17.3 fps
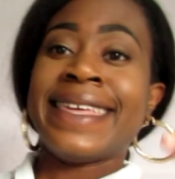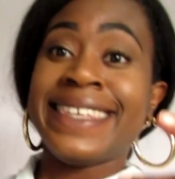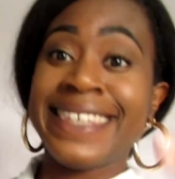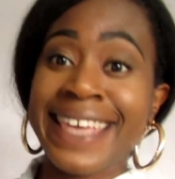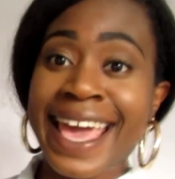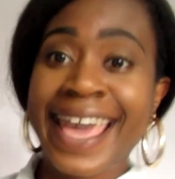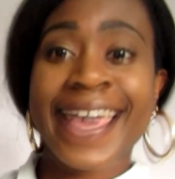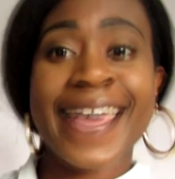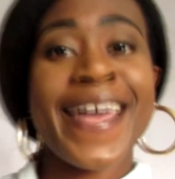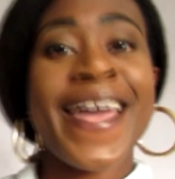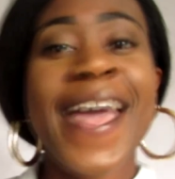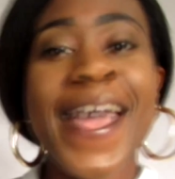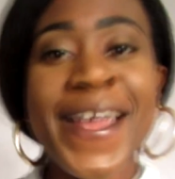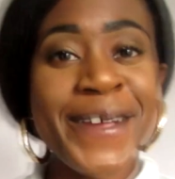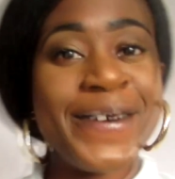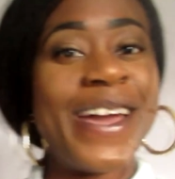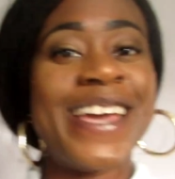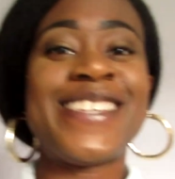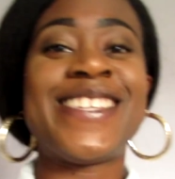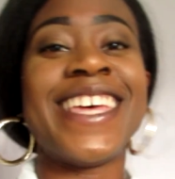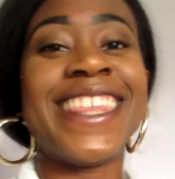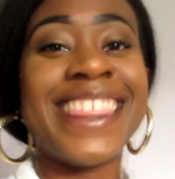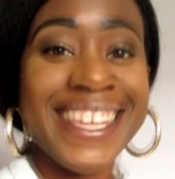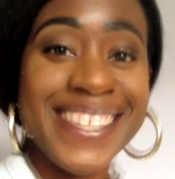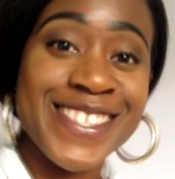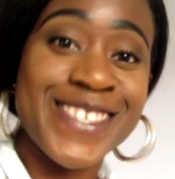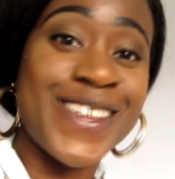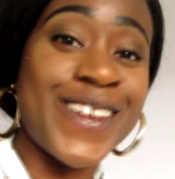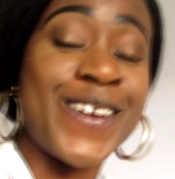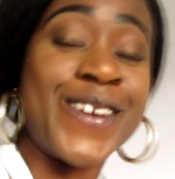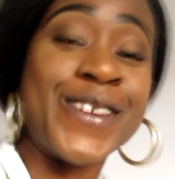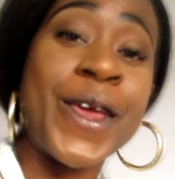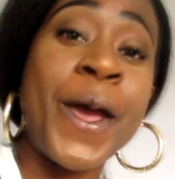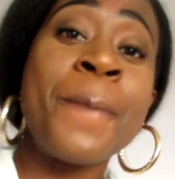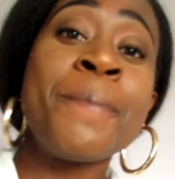Yeah, anyway, so this
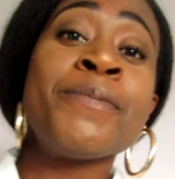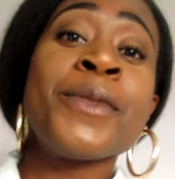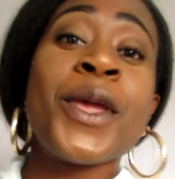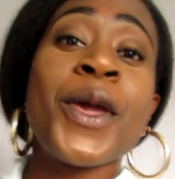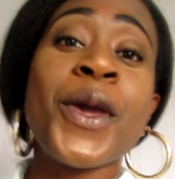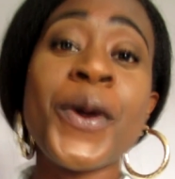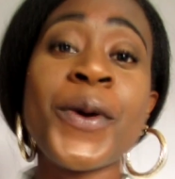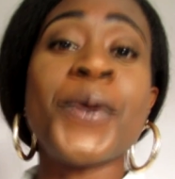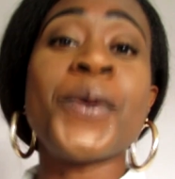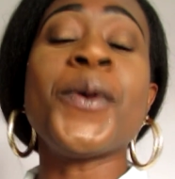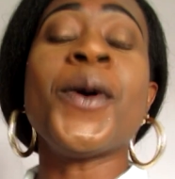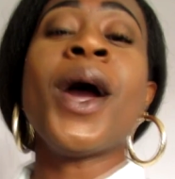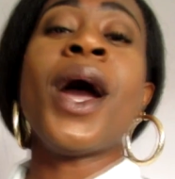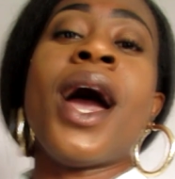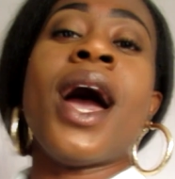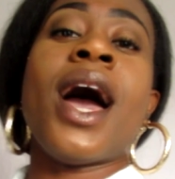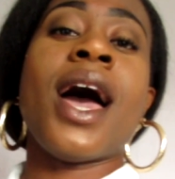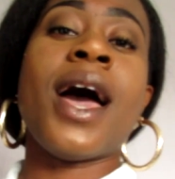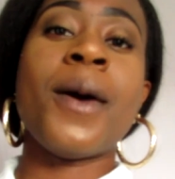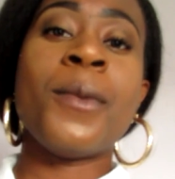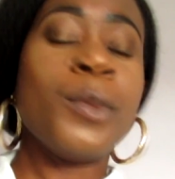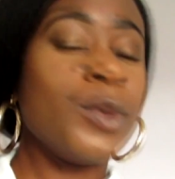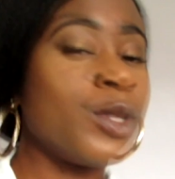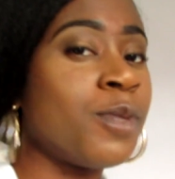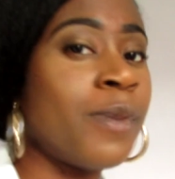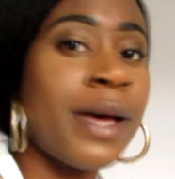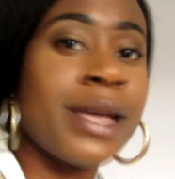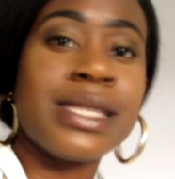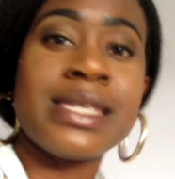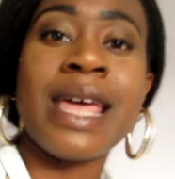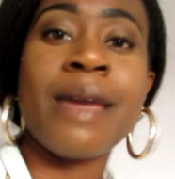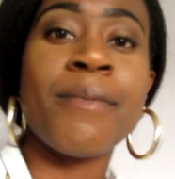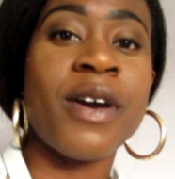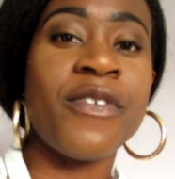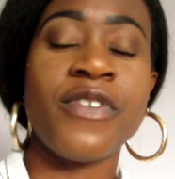dude who was about to
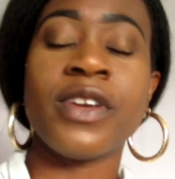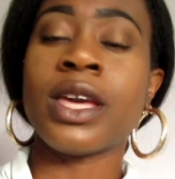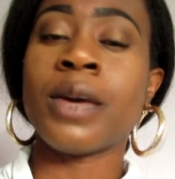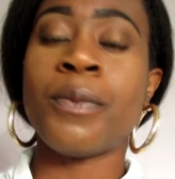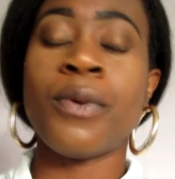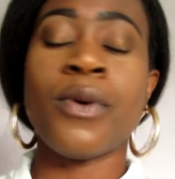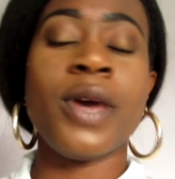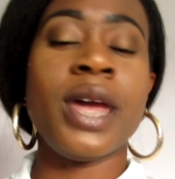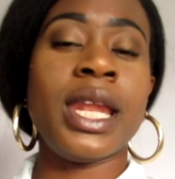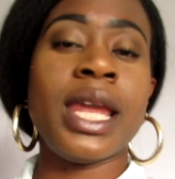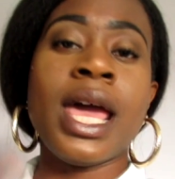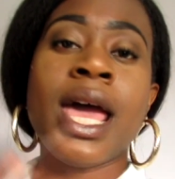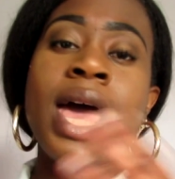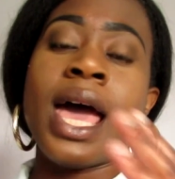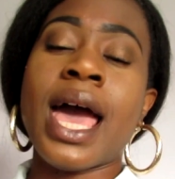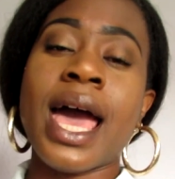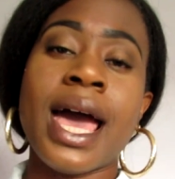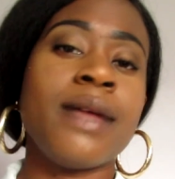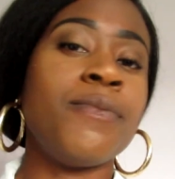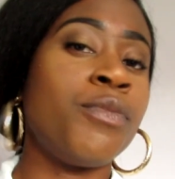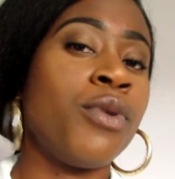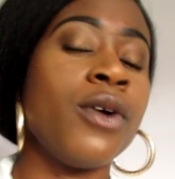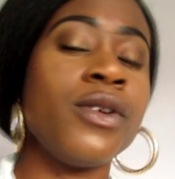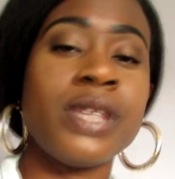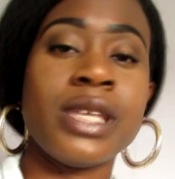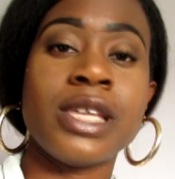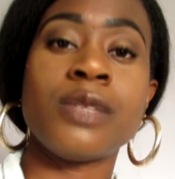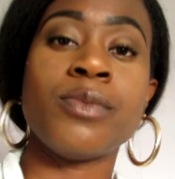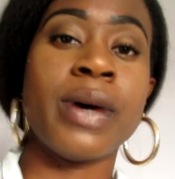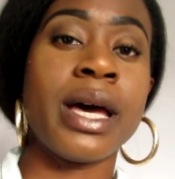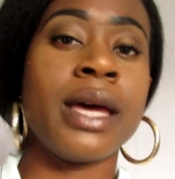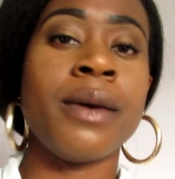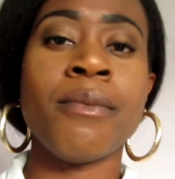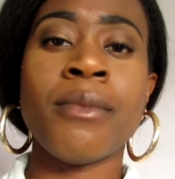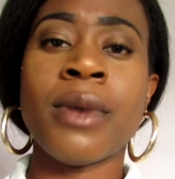take my fingerprint and process
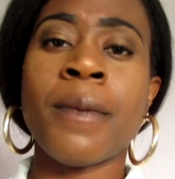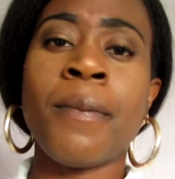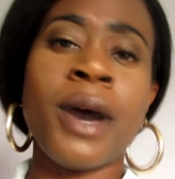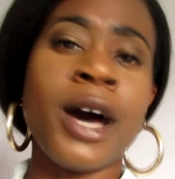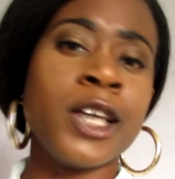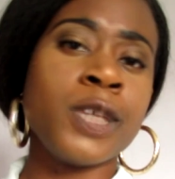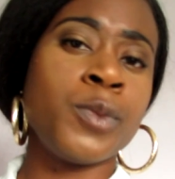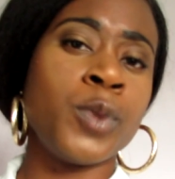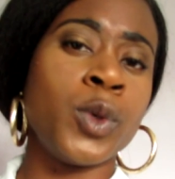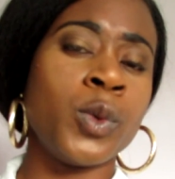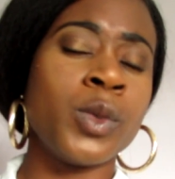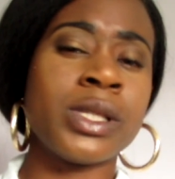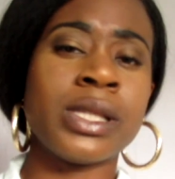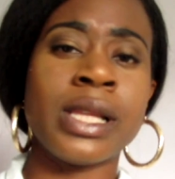my passport was